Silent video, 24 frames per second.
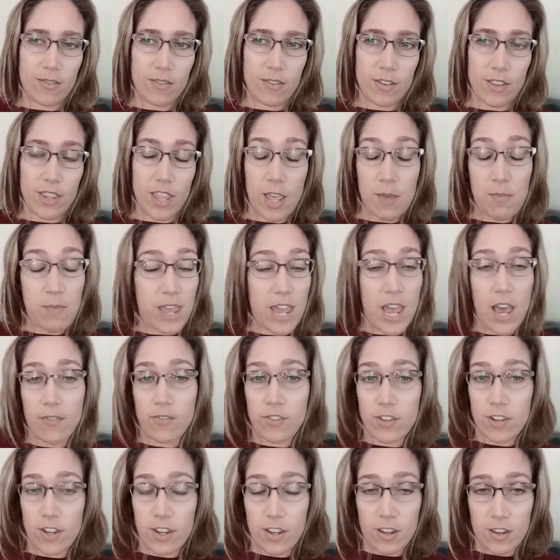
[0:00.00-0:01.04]
they may
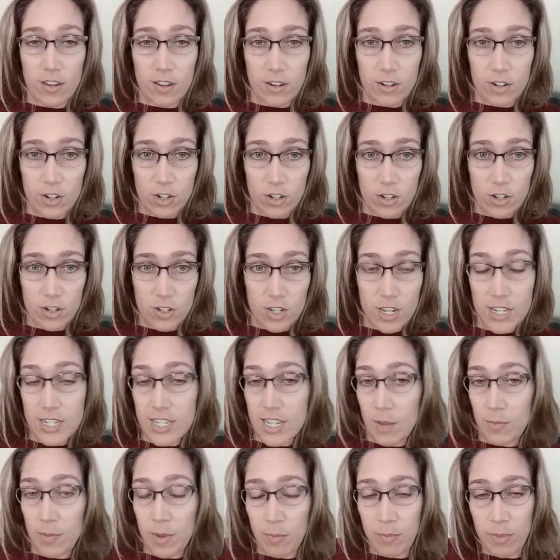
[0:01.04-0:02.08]
have to
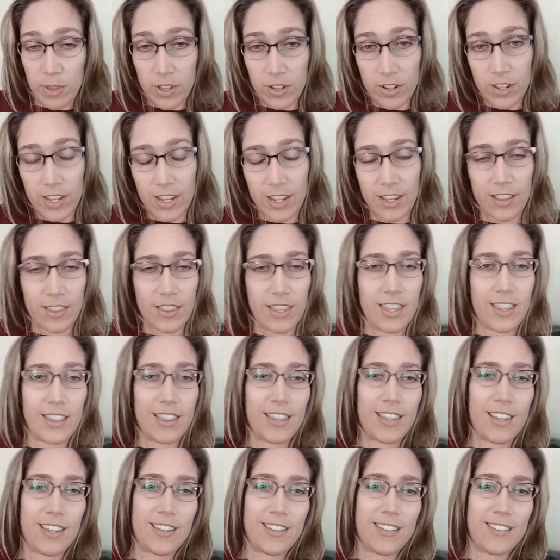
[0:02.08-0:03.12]
condemn the building, and then
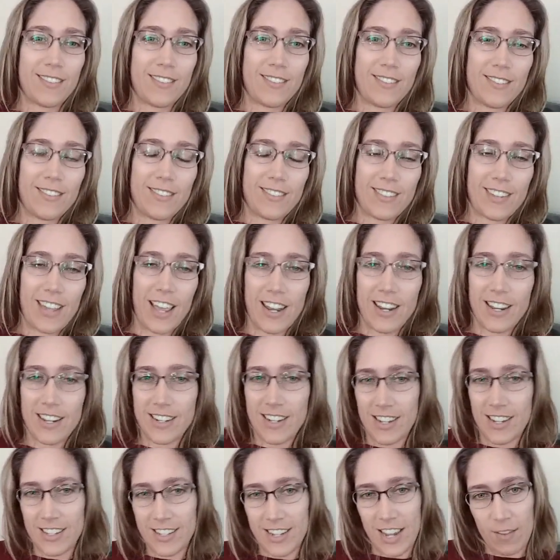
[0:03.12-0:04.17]
the tenant
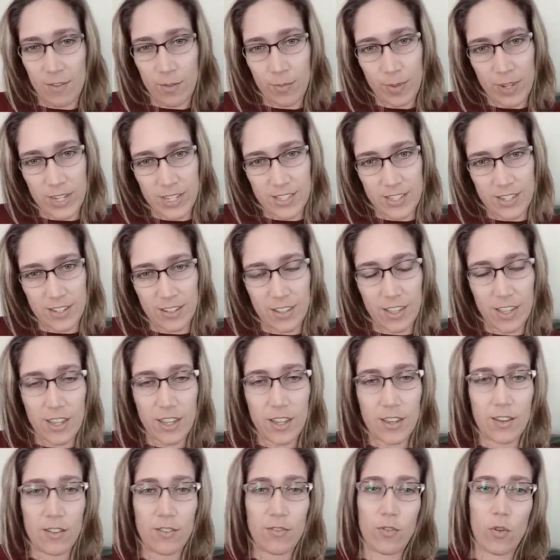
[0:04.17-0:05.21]
doesn't have a place to
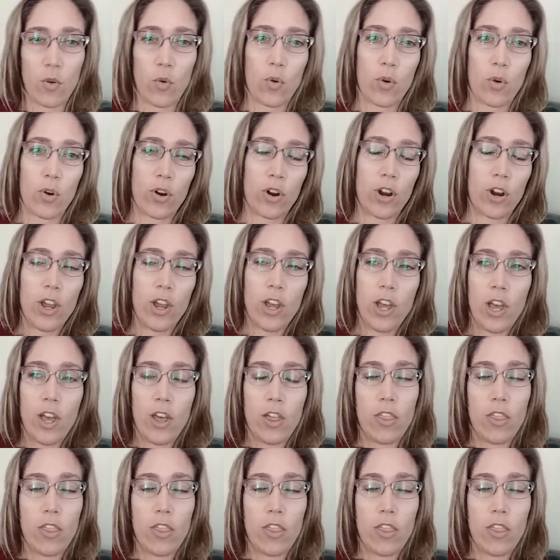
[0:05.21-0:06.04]
live, or